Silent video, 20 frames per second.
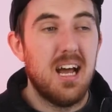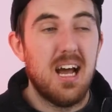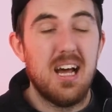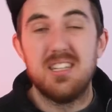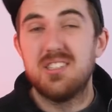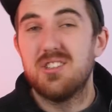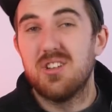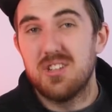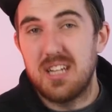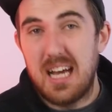
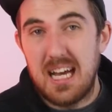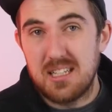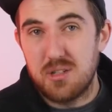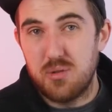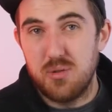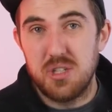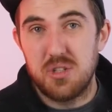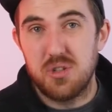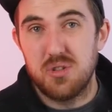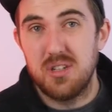Uh, it's not
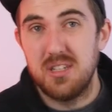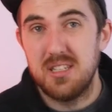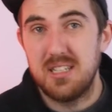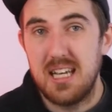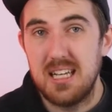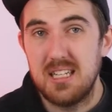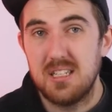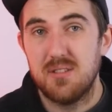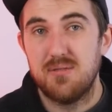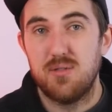as resource
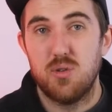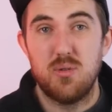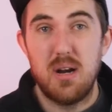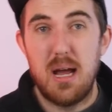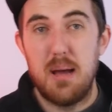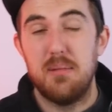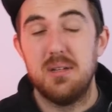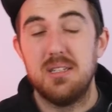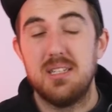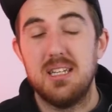intensive or
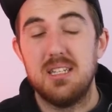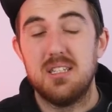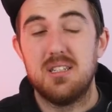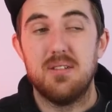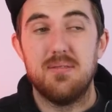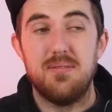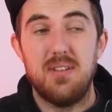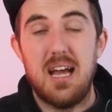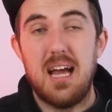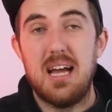RAM
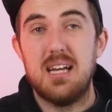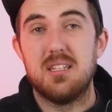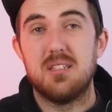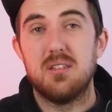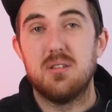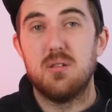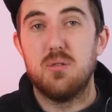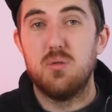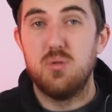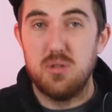intensive
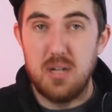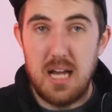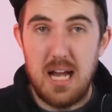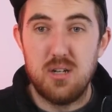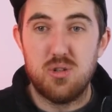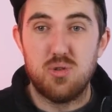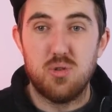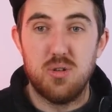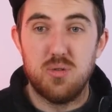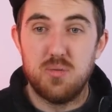as
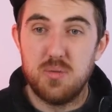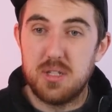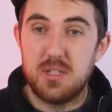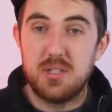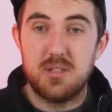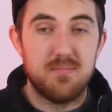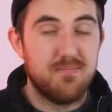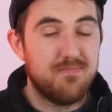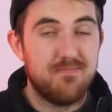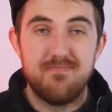Android,
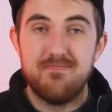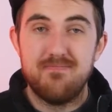which